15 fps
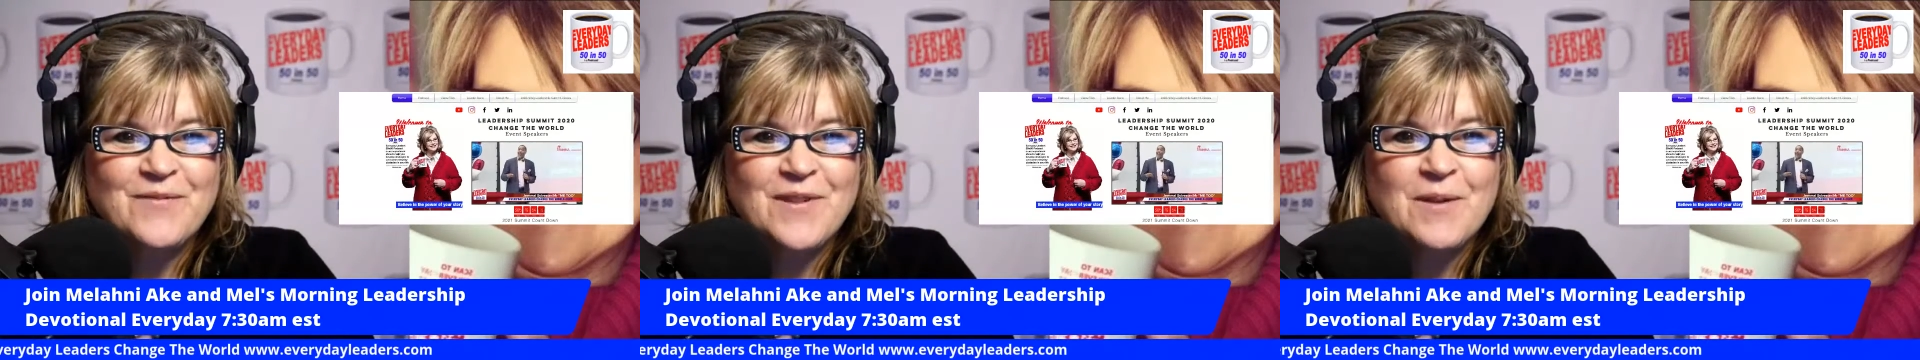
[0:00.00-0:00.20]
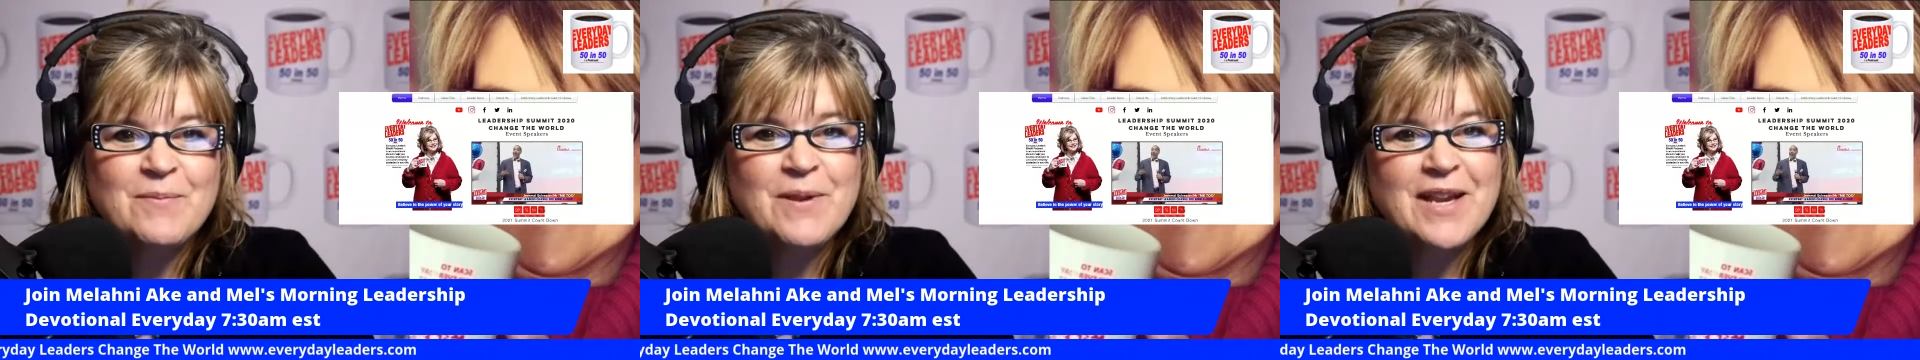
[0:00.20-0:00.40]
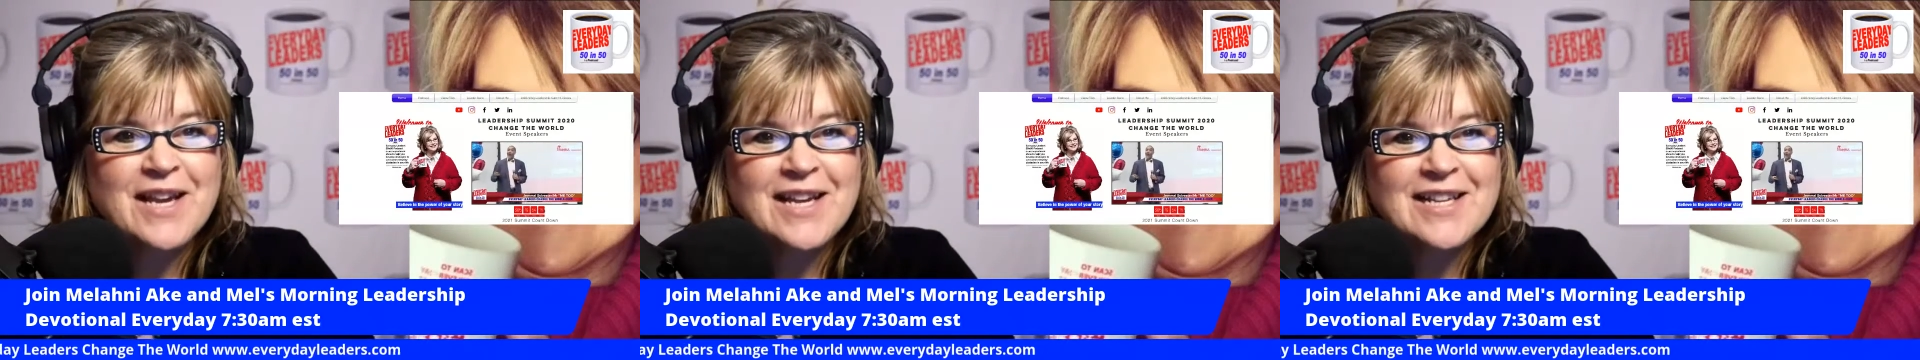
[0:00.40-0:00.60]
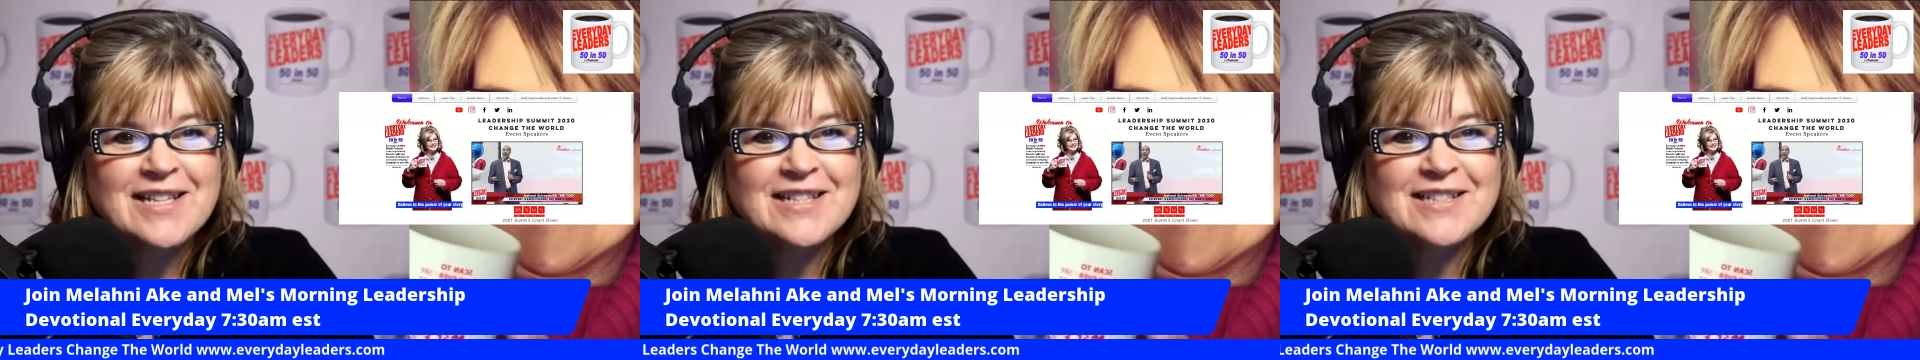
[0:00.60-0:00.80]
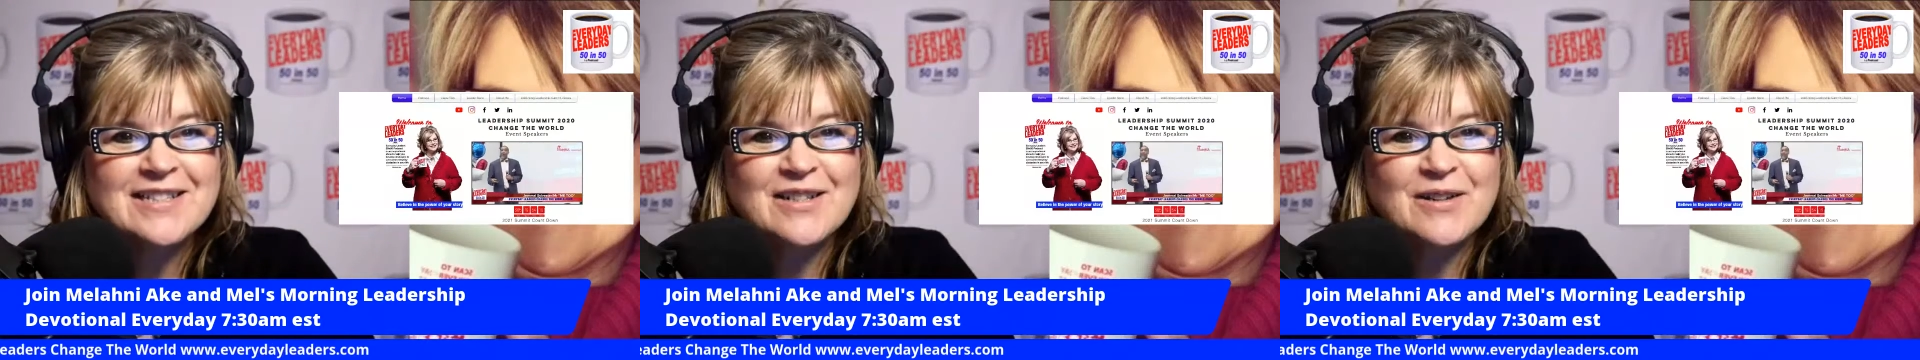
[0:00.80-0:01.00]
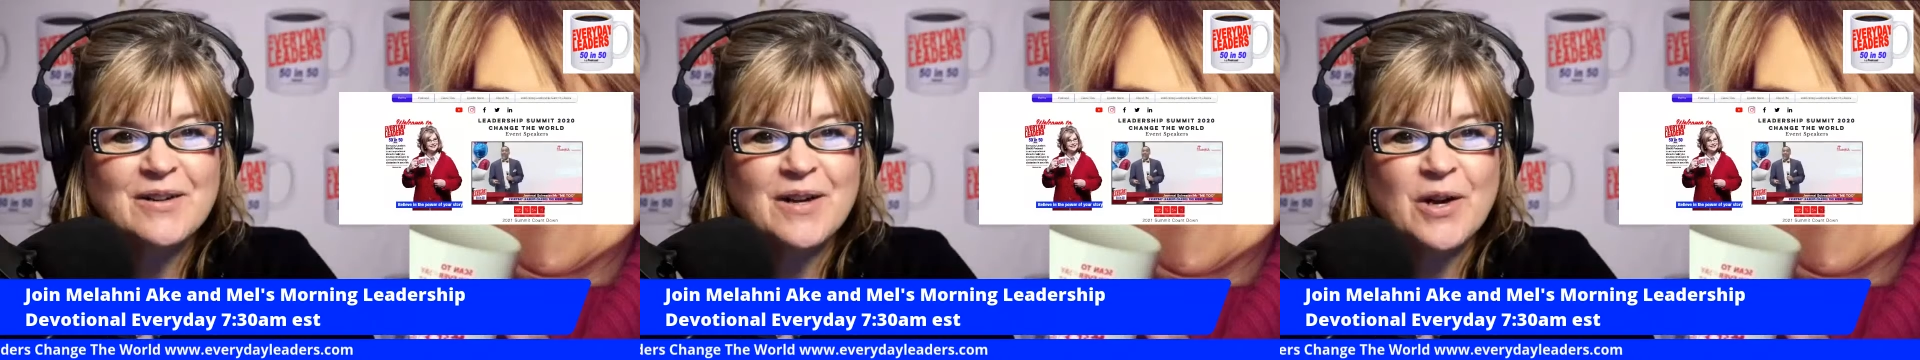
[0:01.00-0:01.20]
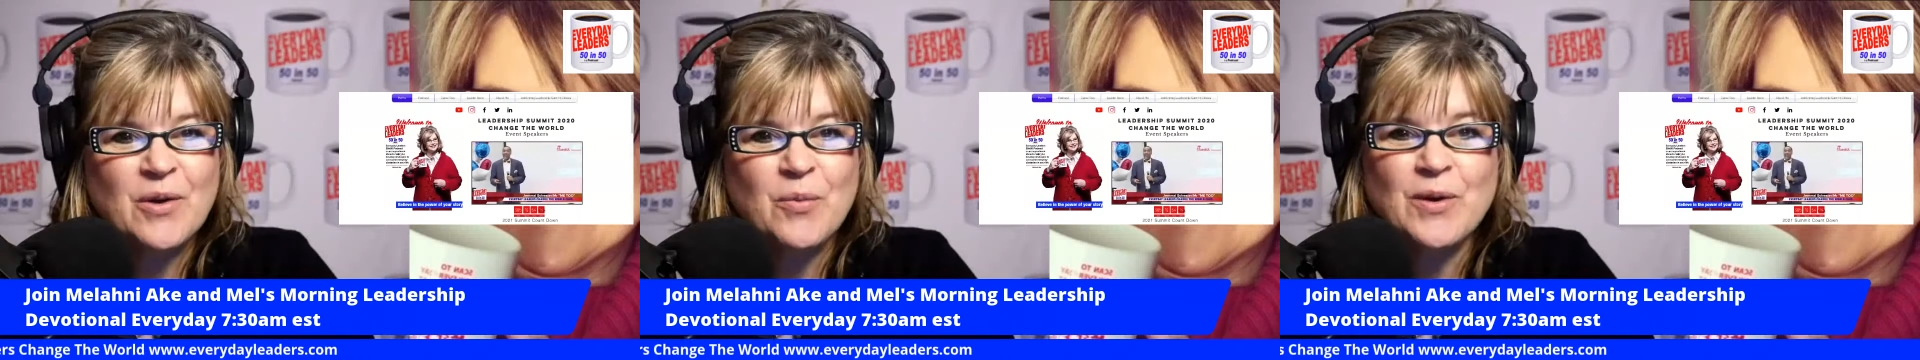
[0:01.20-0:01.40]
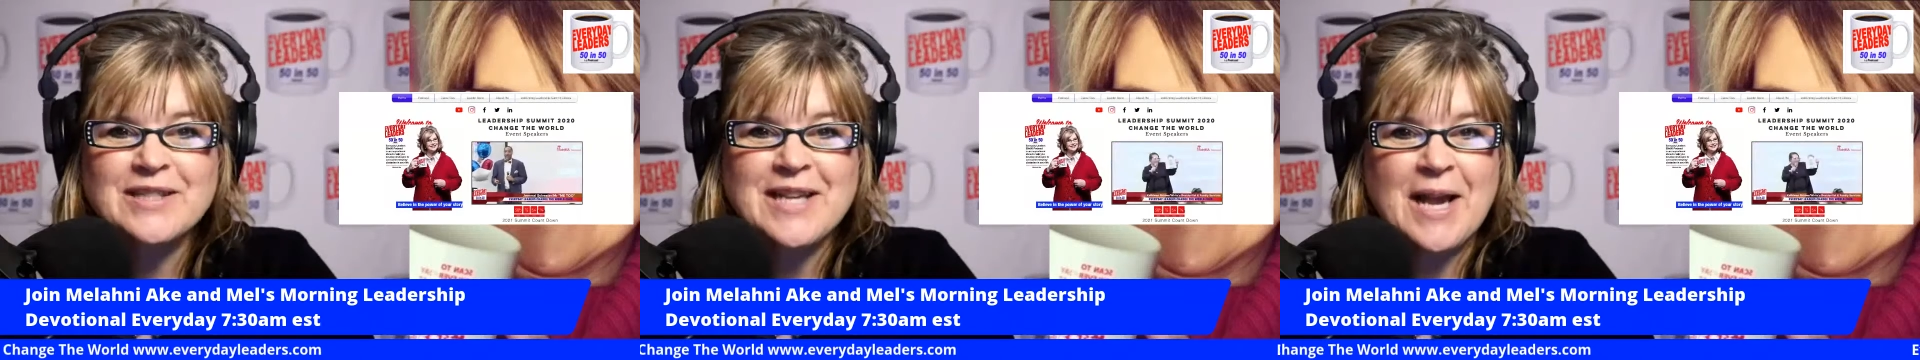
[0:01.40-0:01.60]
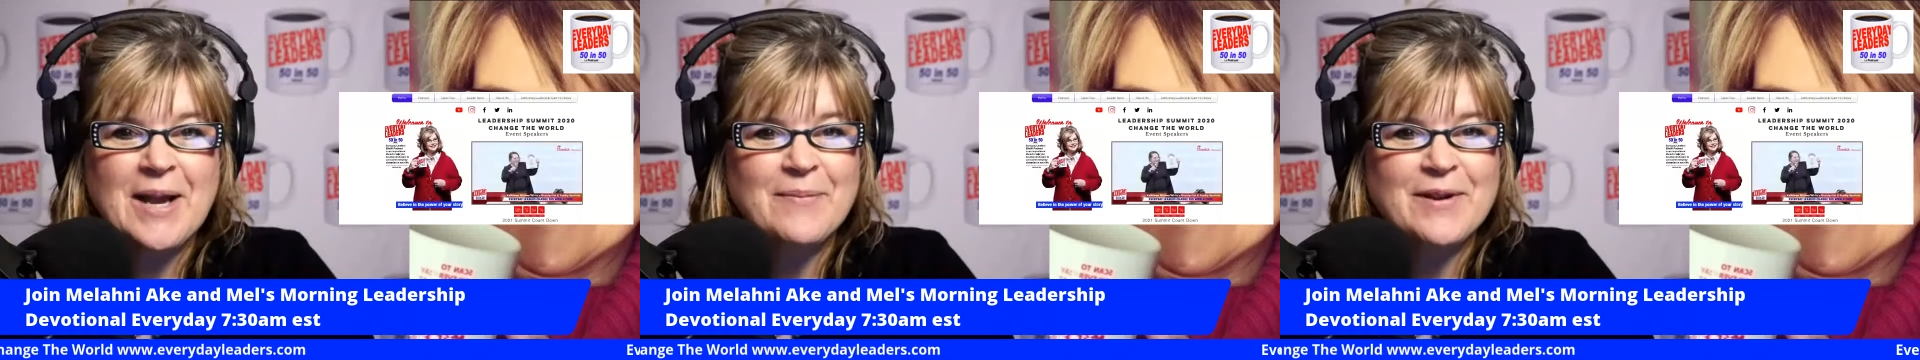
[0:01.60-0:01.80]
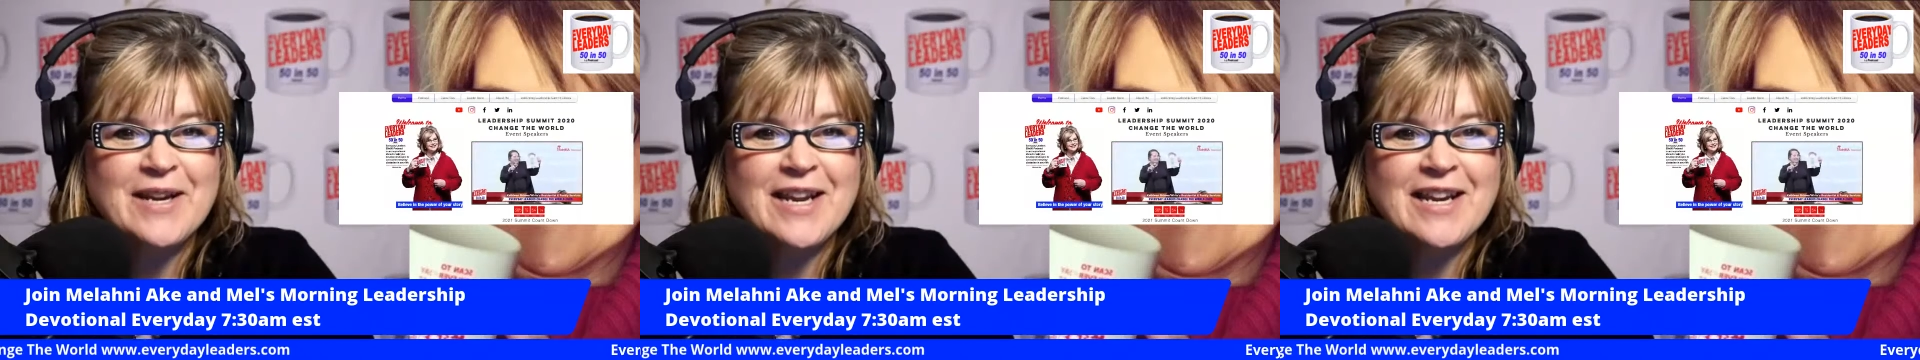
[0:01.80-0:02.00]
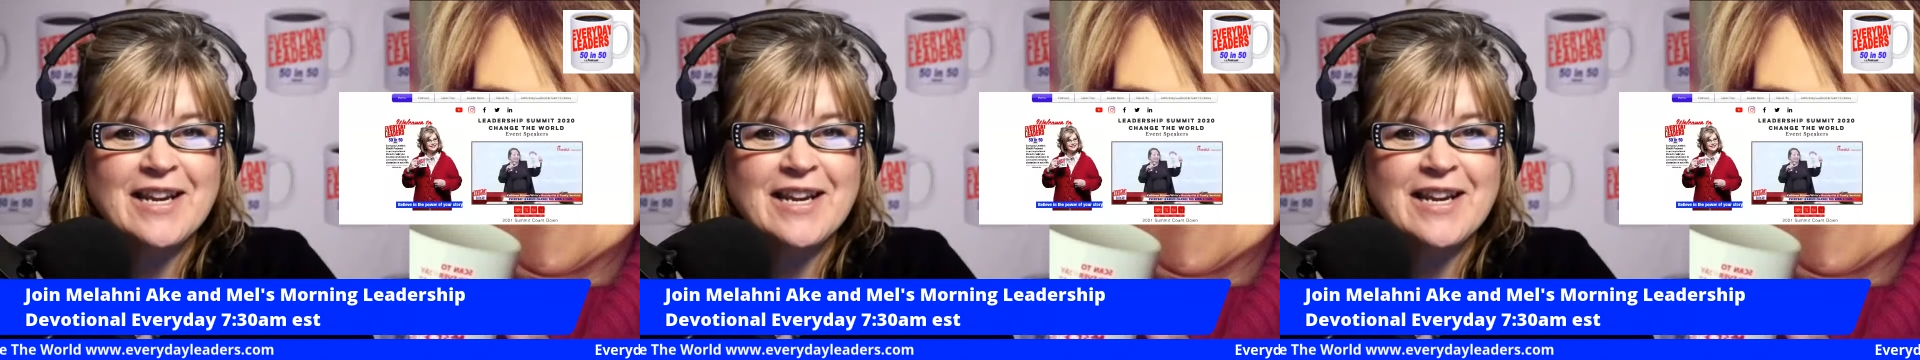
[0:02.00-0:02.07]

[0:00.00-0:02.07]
because what's happening